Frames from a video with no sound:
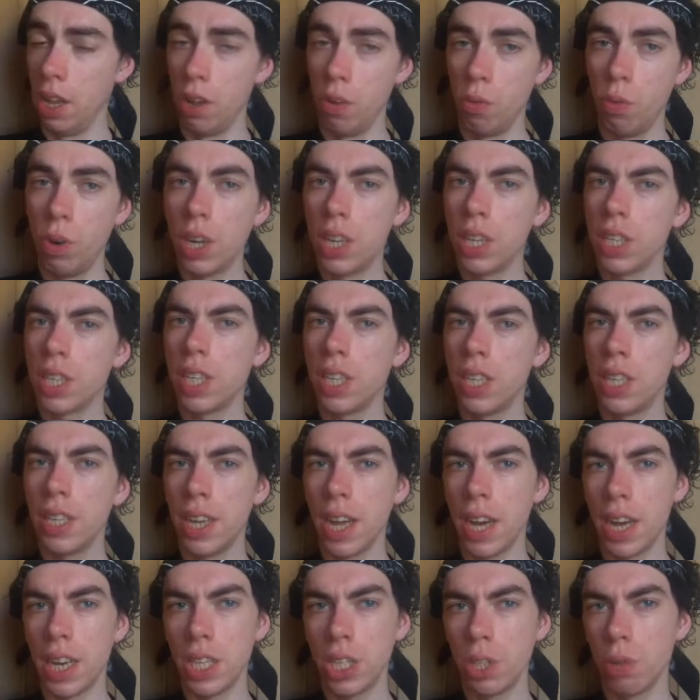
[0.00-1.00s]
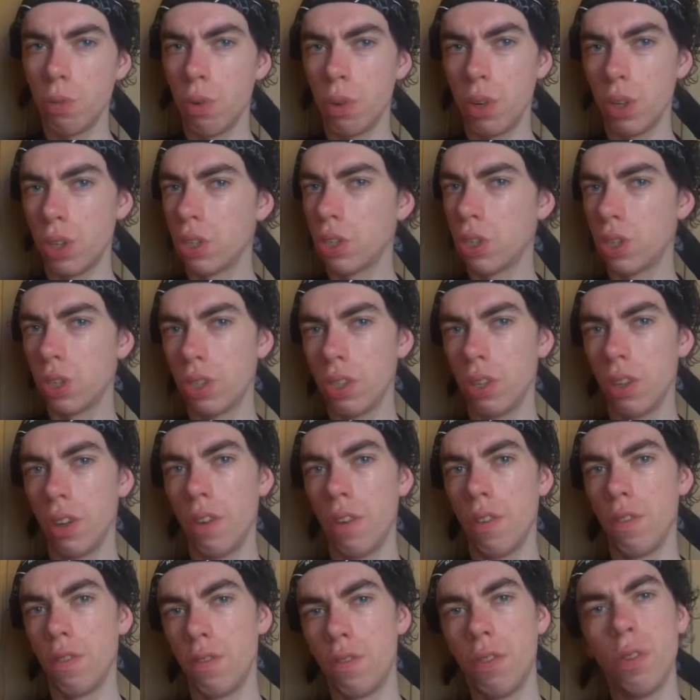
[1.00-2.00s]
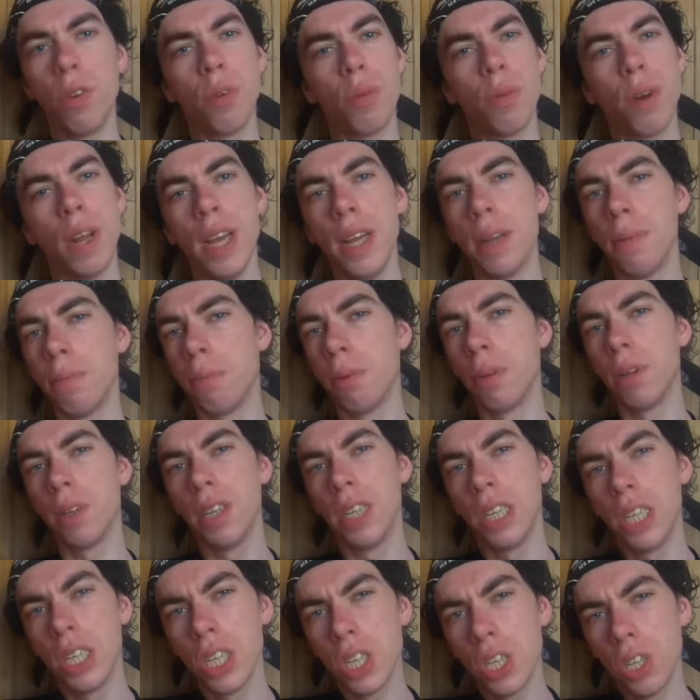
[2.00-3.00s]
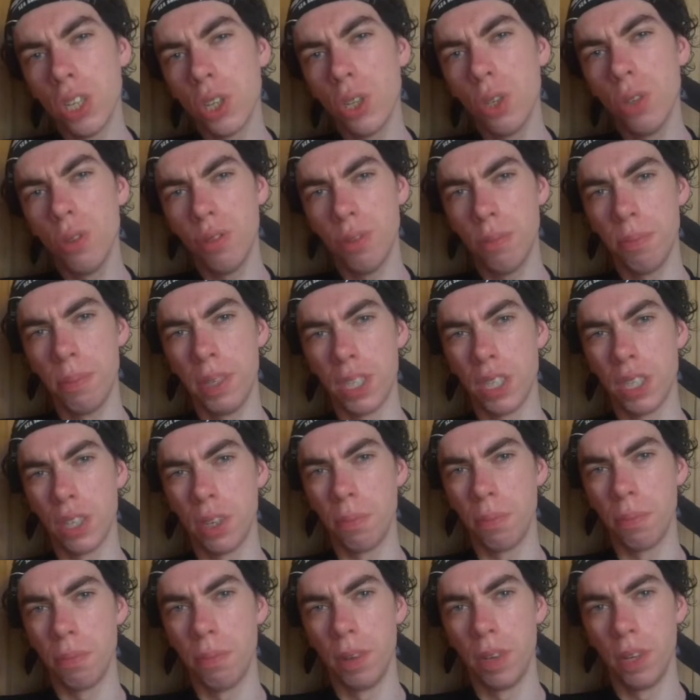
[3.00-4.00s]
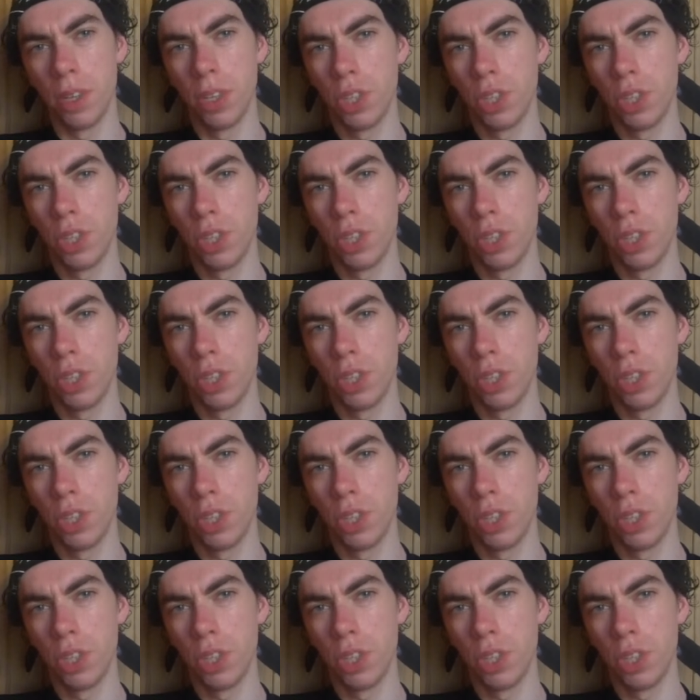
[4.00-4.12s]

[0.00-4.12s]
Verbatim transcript: Which is a nice word for rape. It is a euphemism.